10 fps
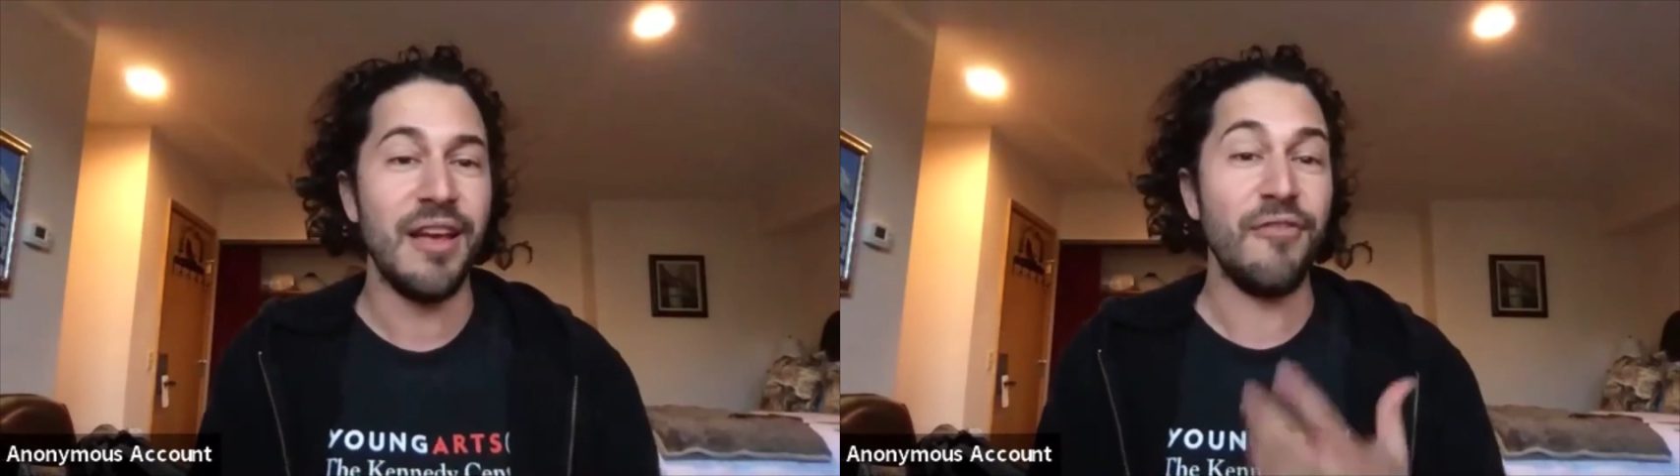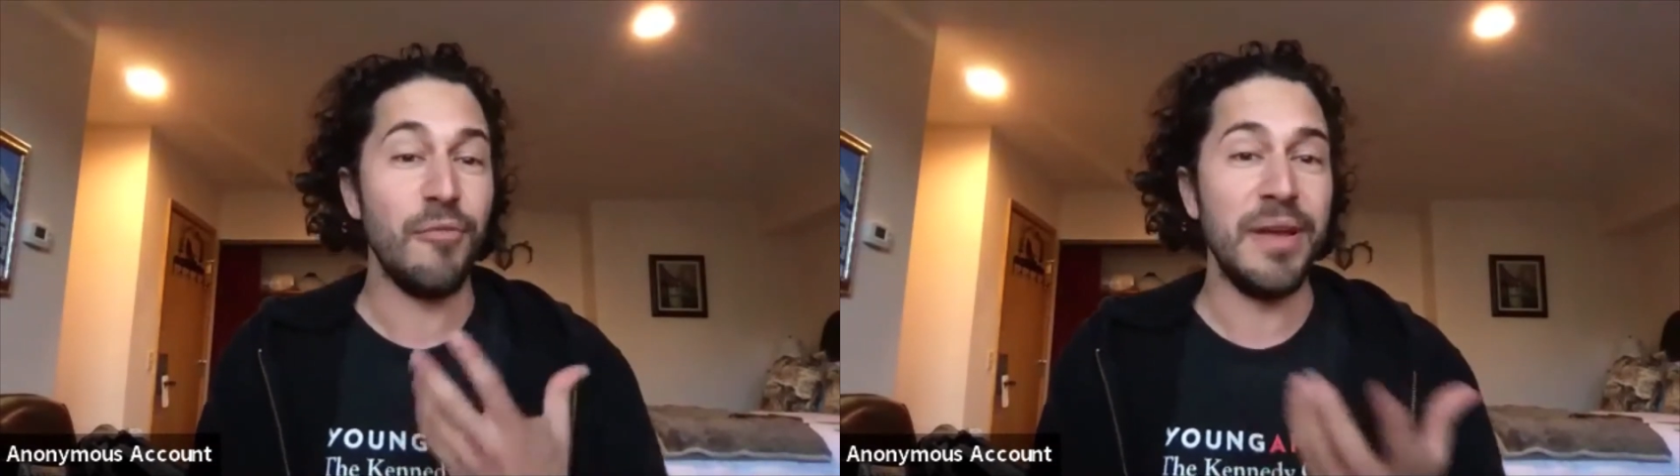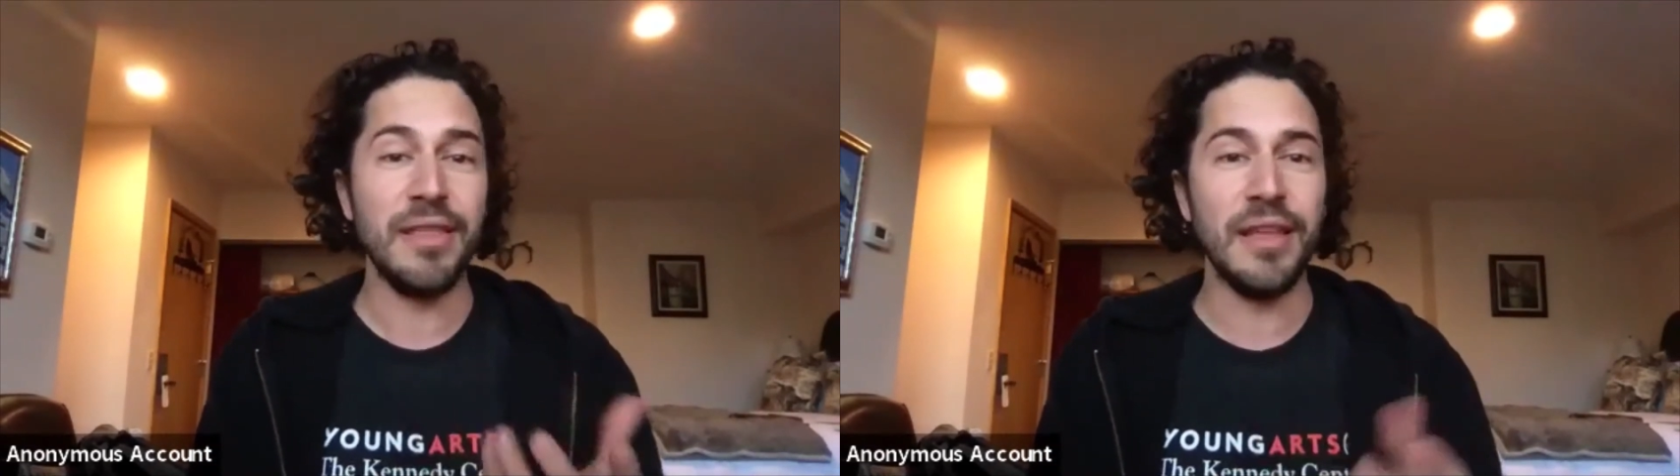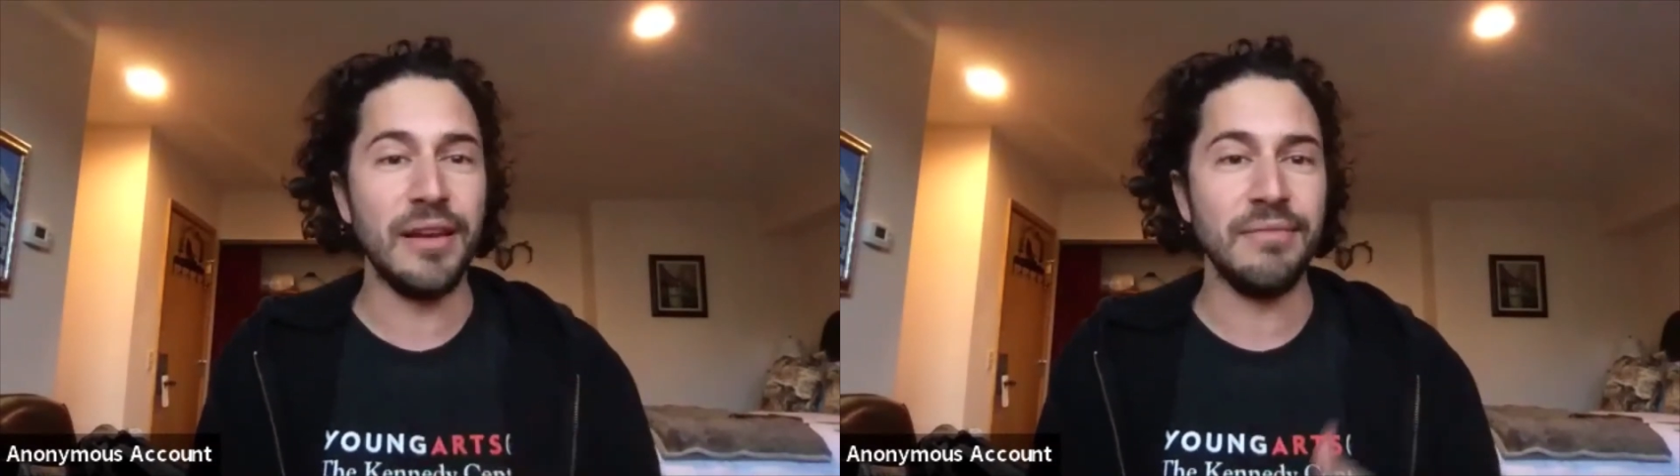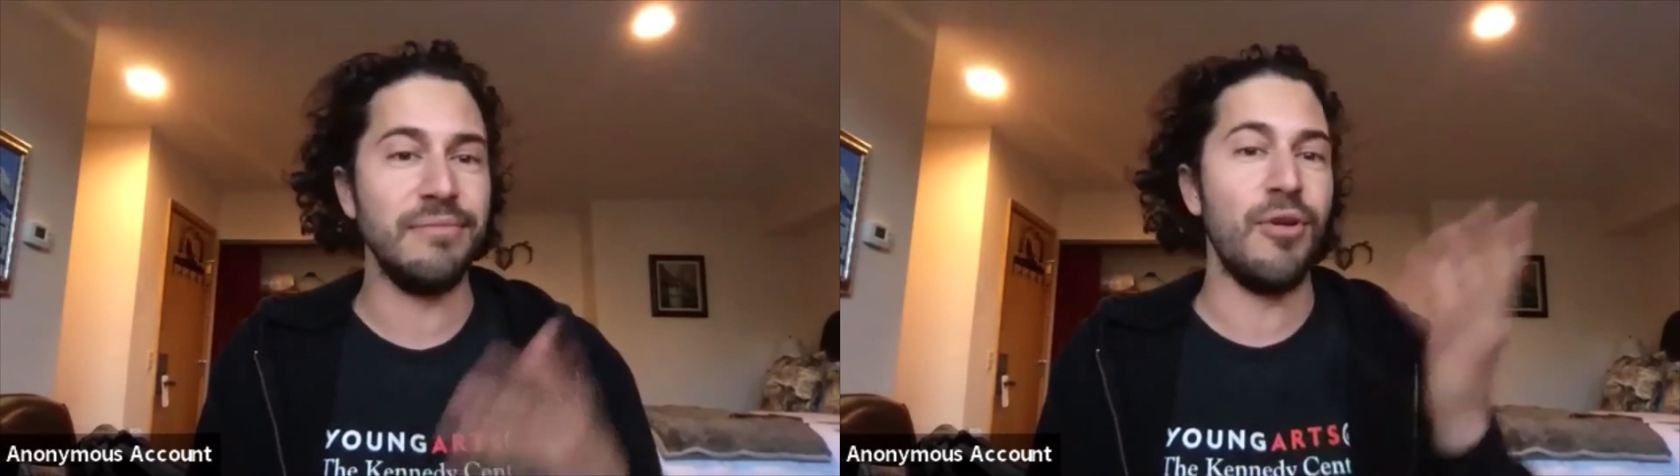for me
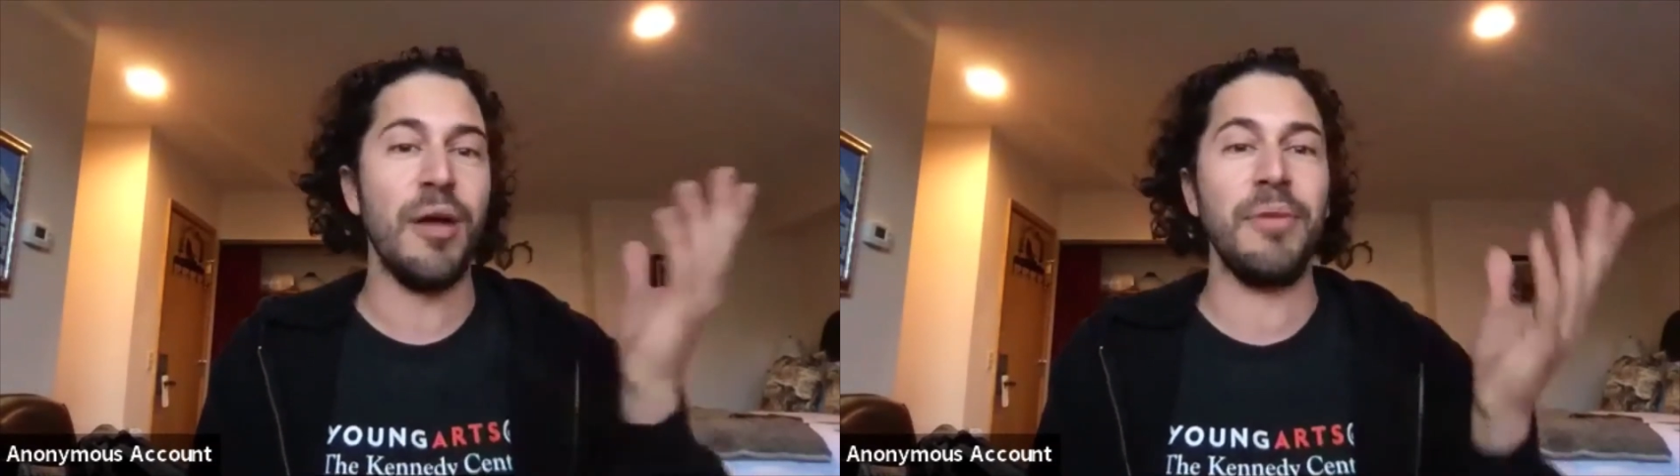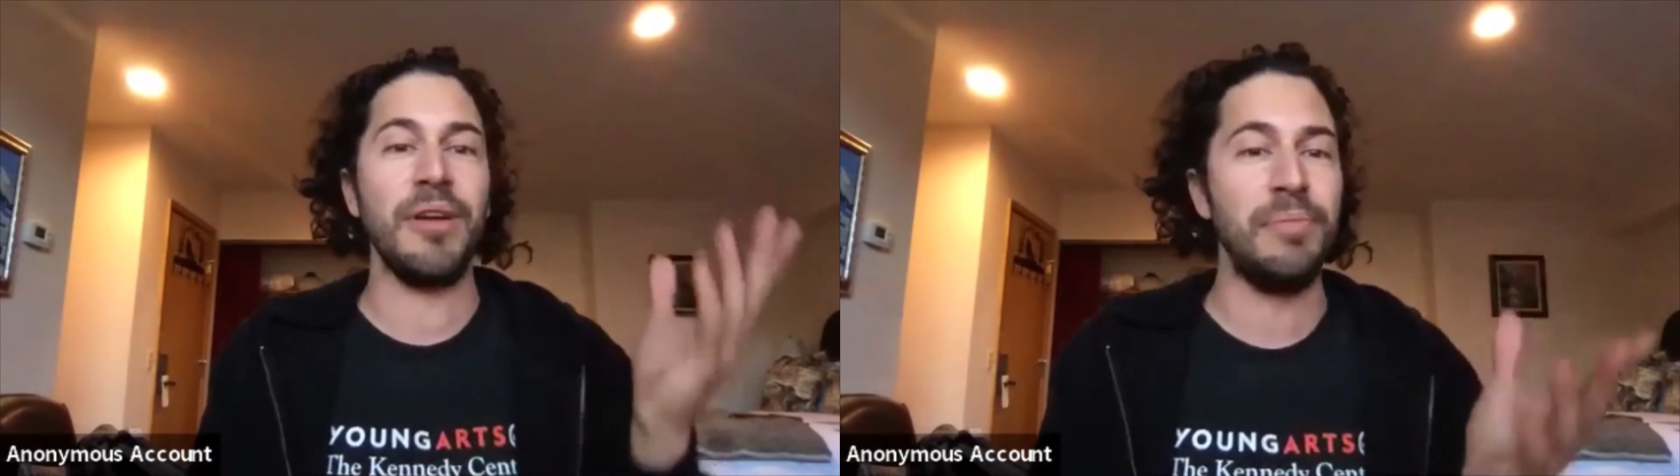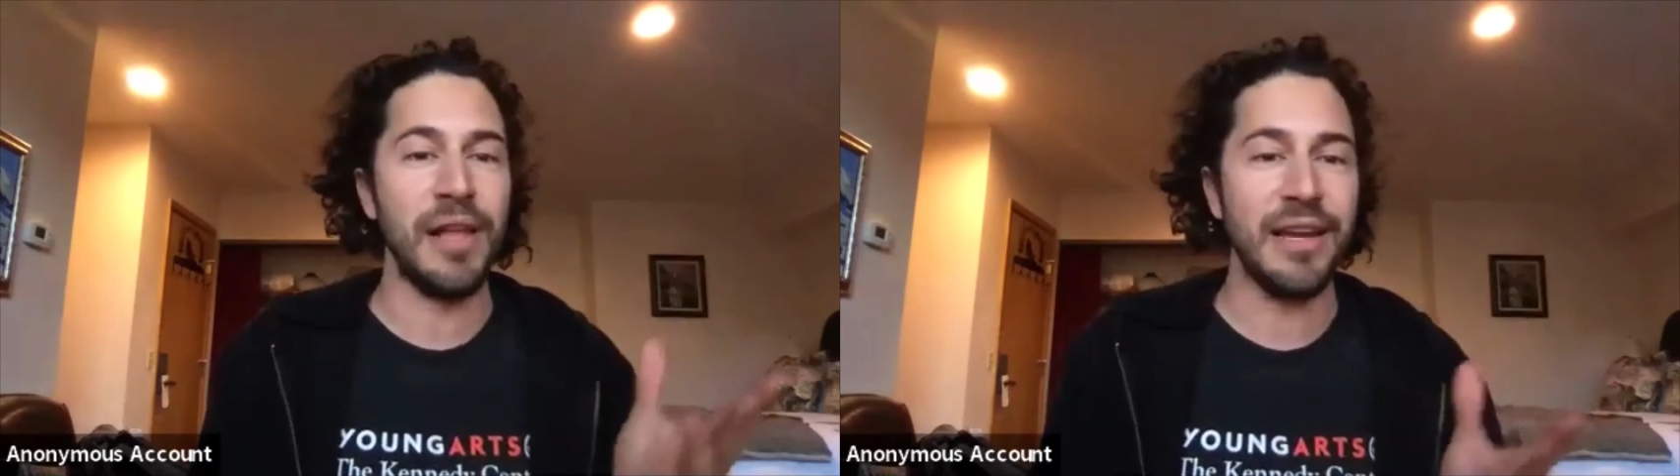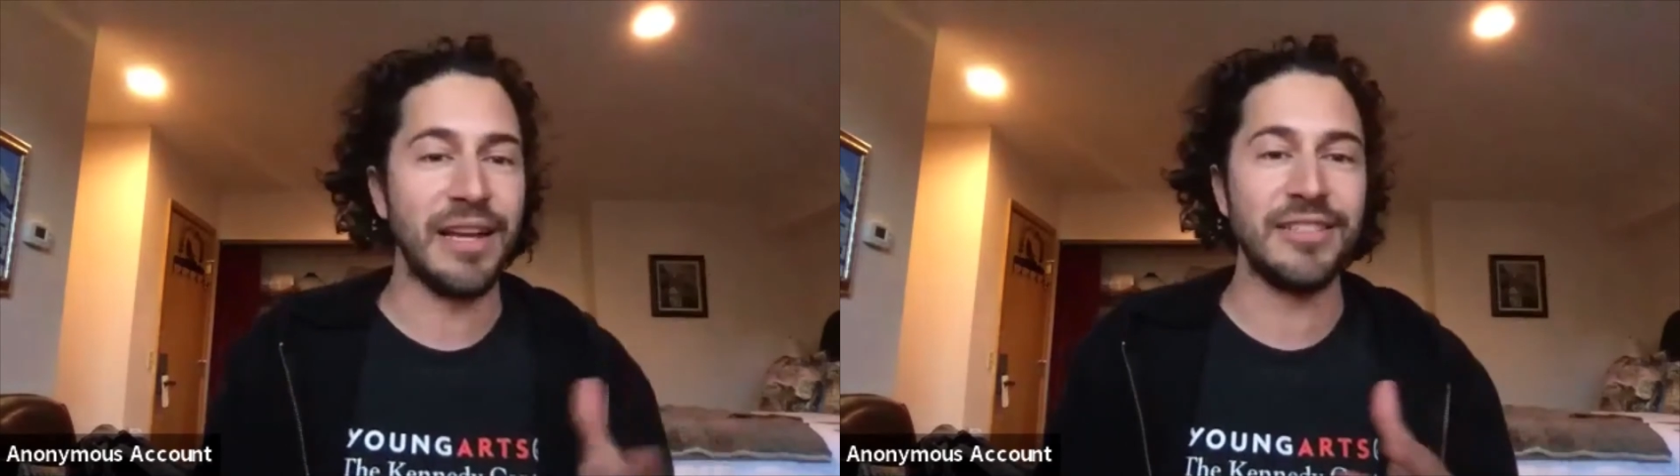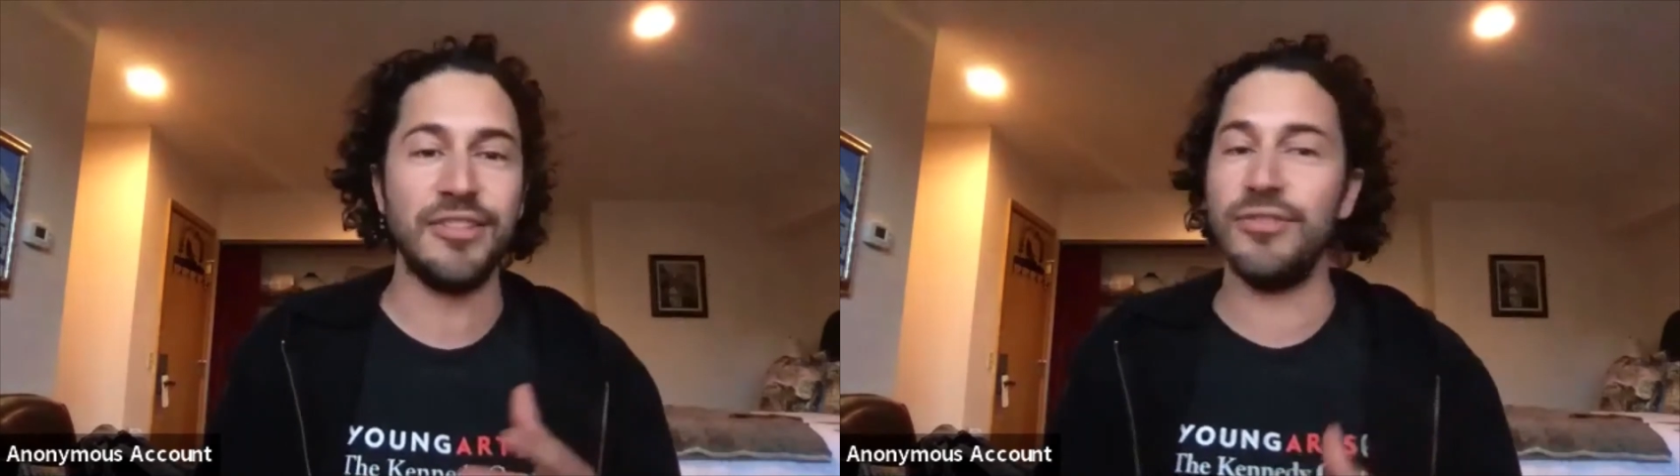than where I'm going to play
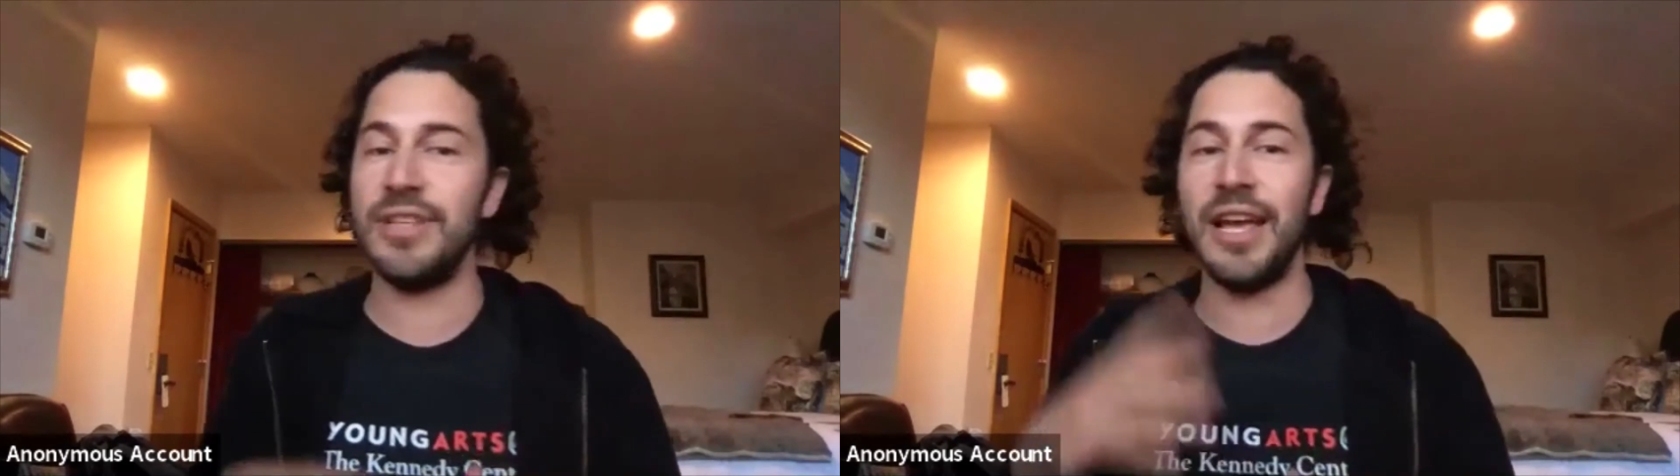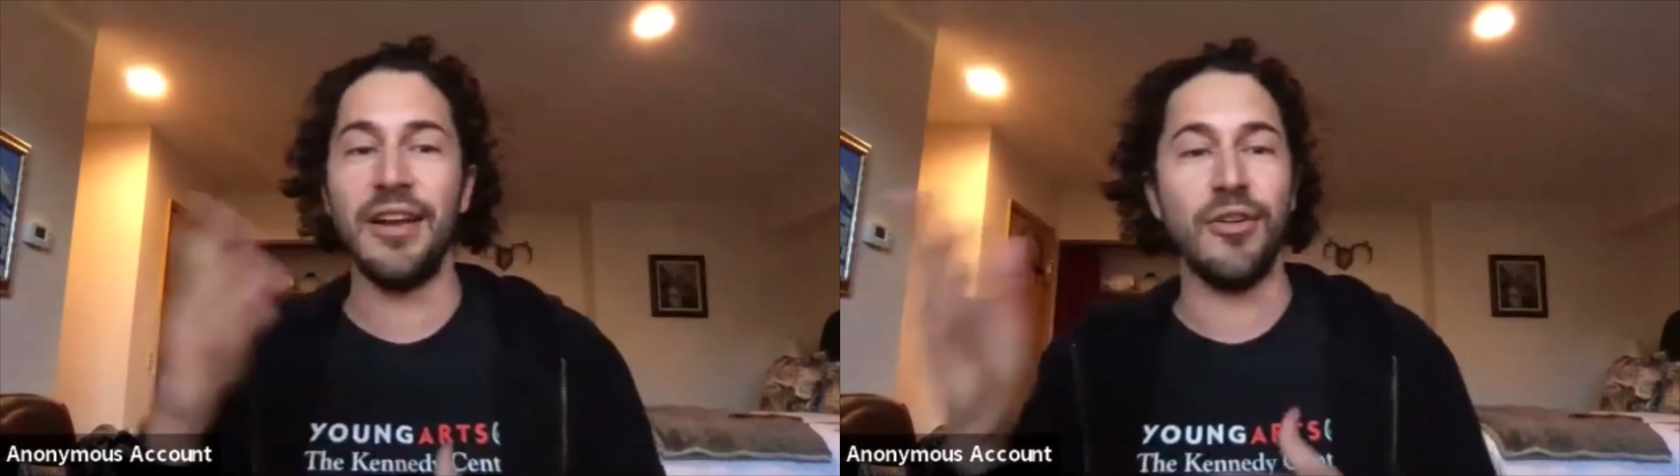next Tuesday,